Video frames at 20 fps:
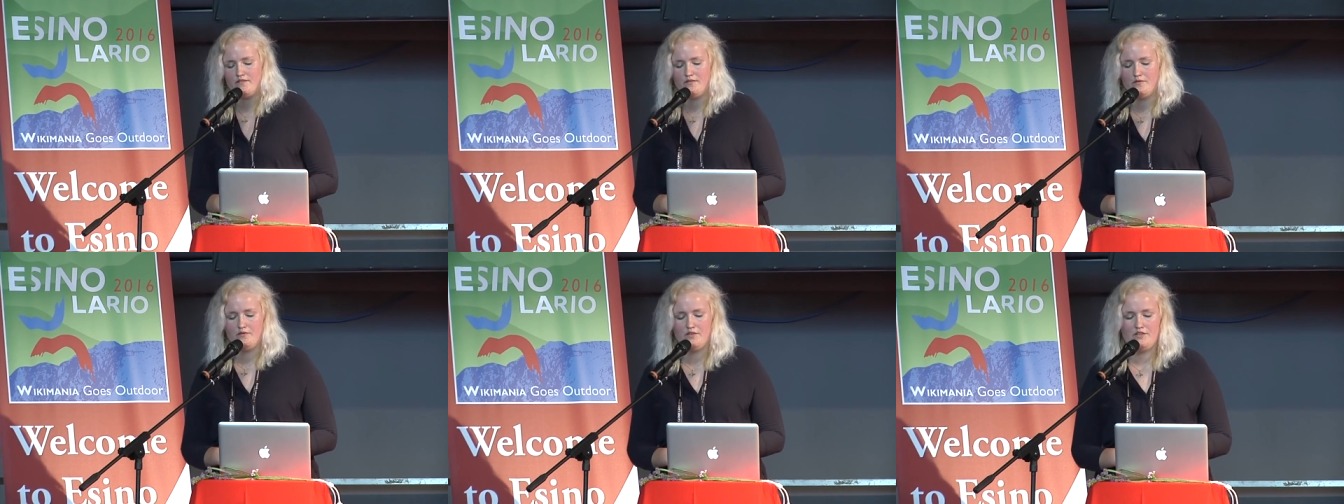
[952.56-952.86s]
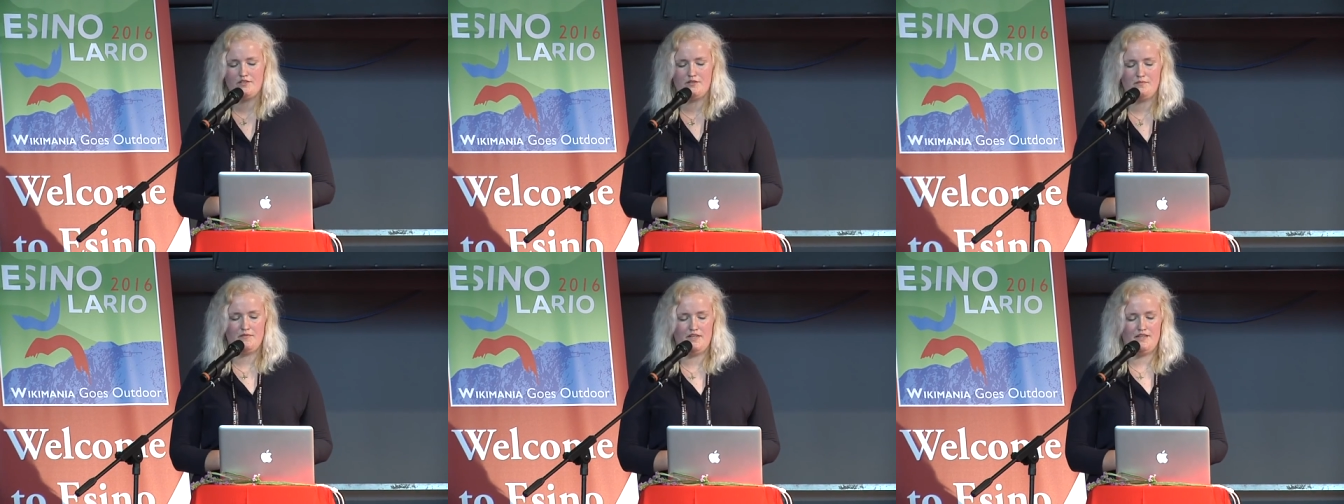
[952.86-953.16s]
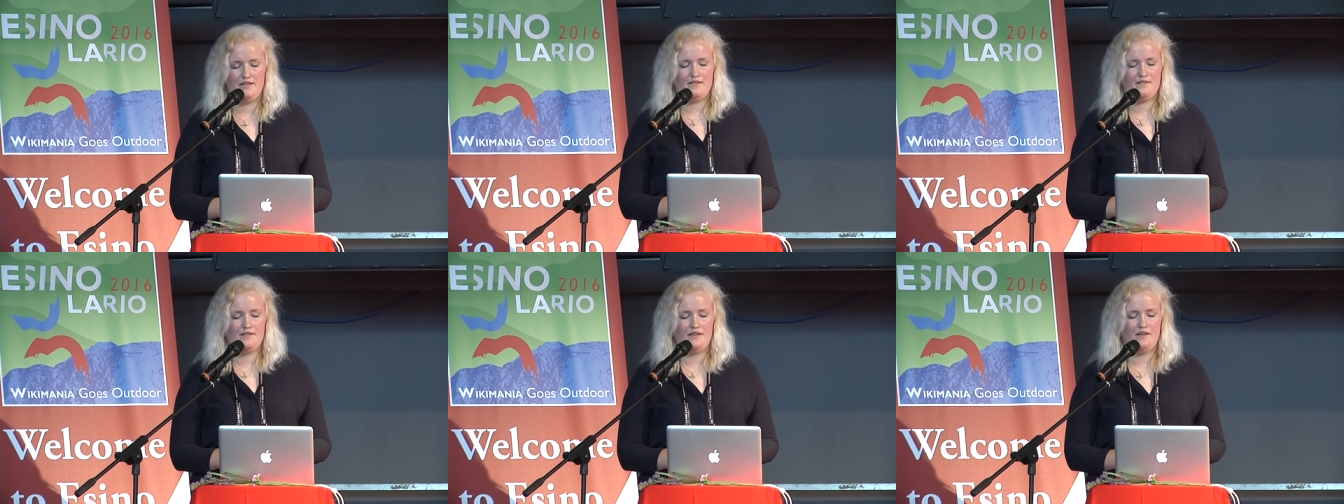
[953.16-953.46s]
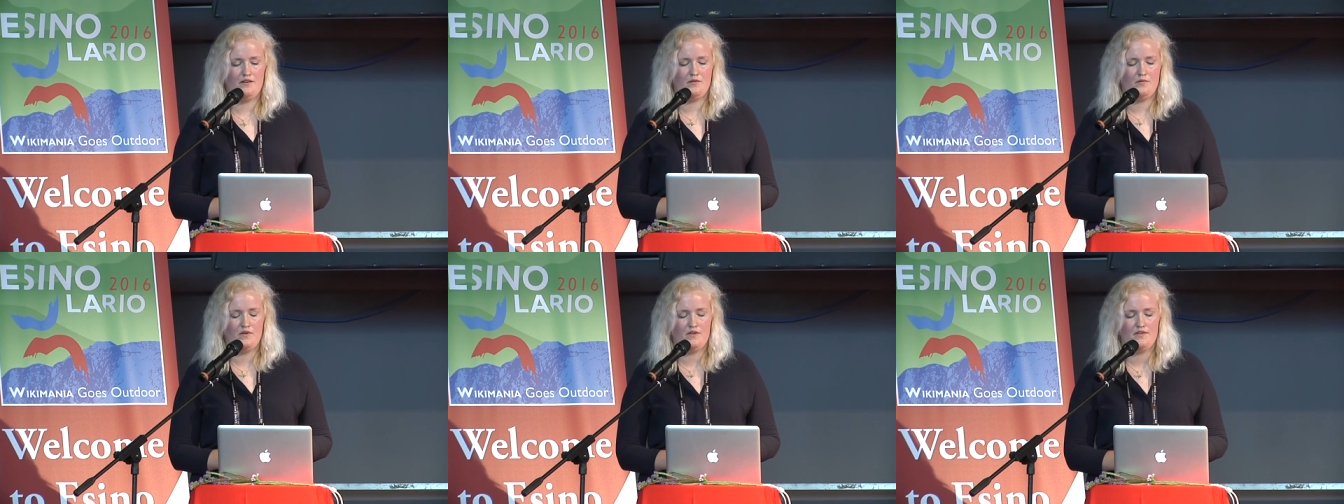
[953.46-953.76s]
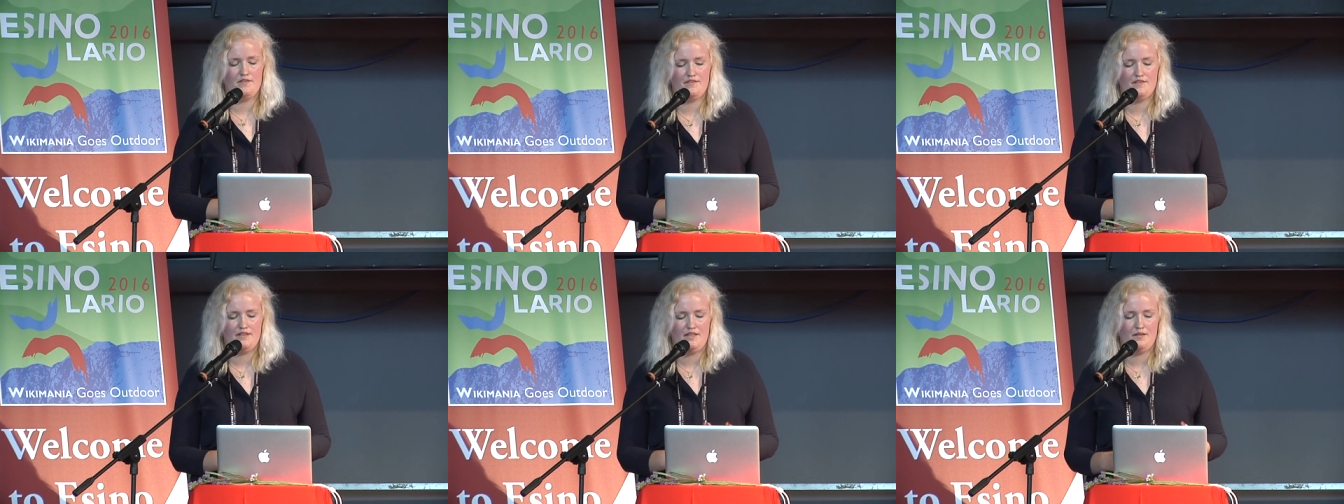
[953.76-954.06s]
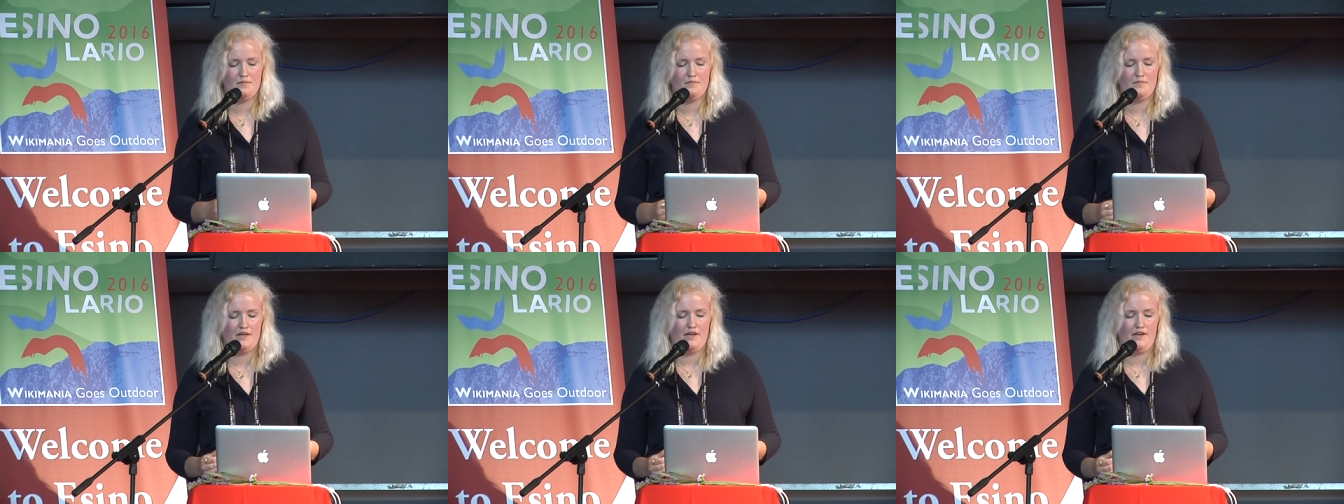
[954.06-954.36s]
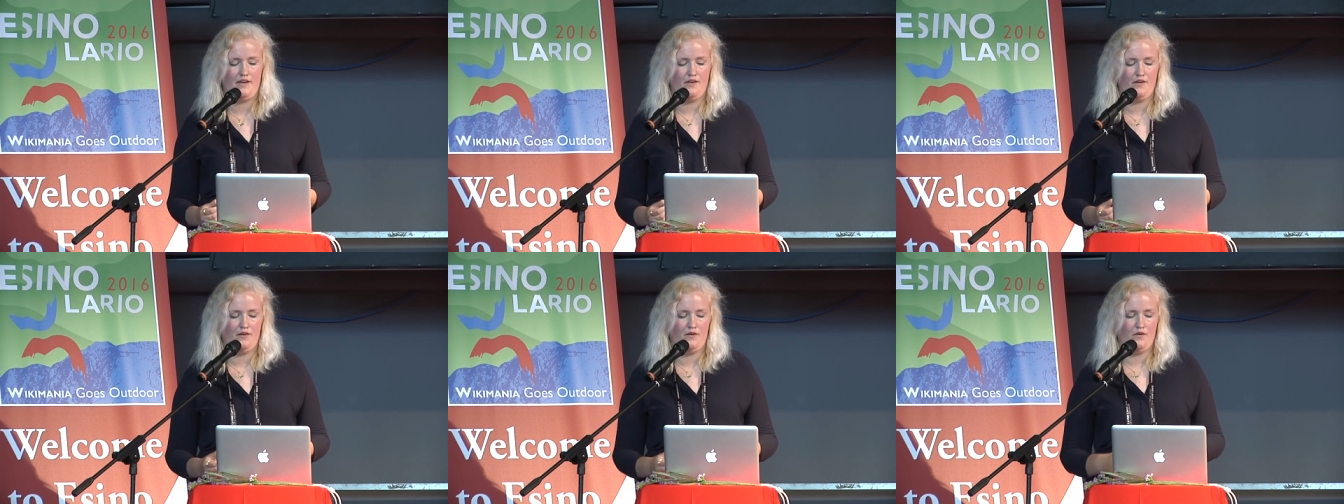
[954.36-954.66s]
which means that it was seen
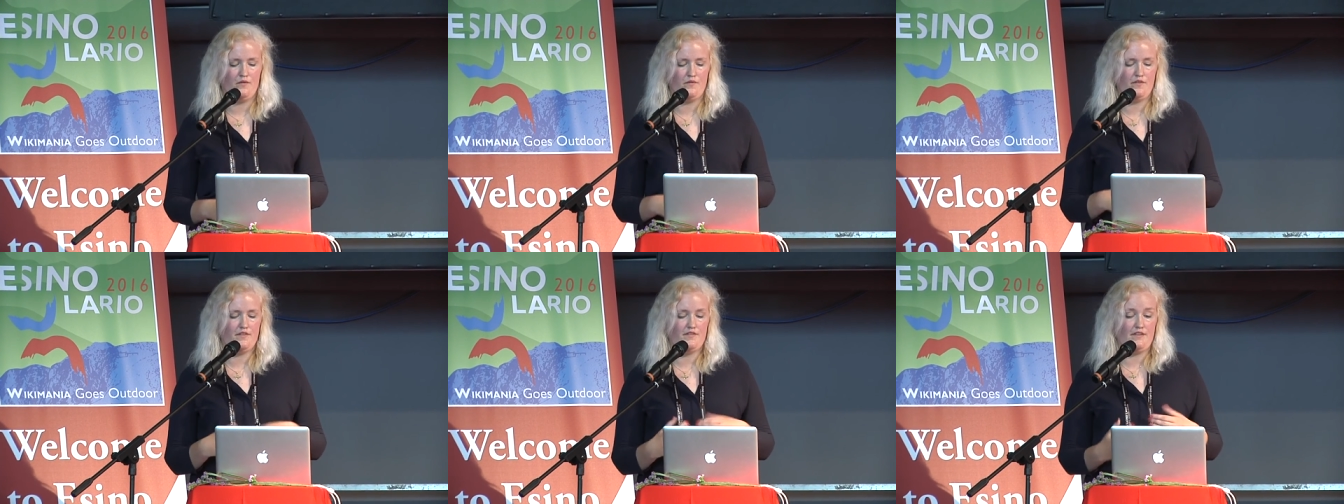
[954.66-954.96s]
by over